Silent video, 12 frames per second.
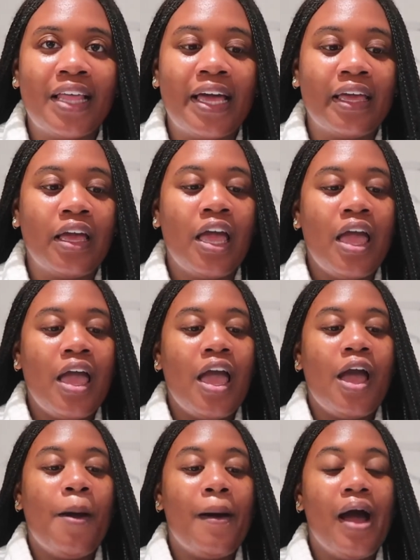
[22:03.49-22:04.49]
Like,
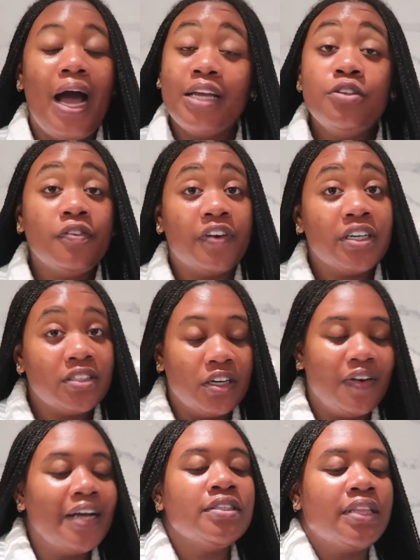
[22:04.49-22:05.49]
first
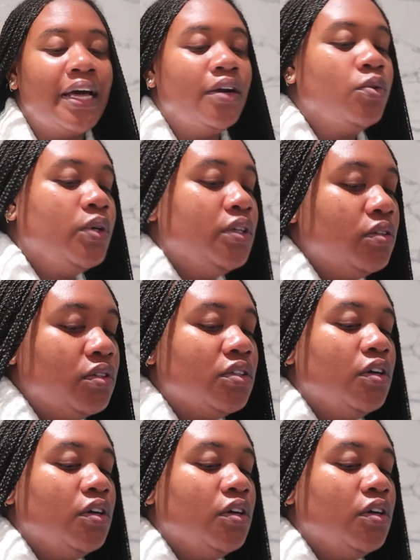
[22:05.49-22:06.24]
off, I use a lot of oils.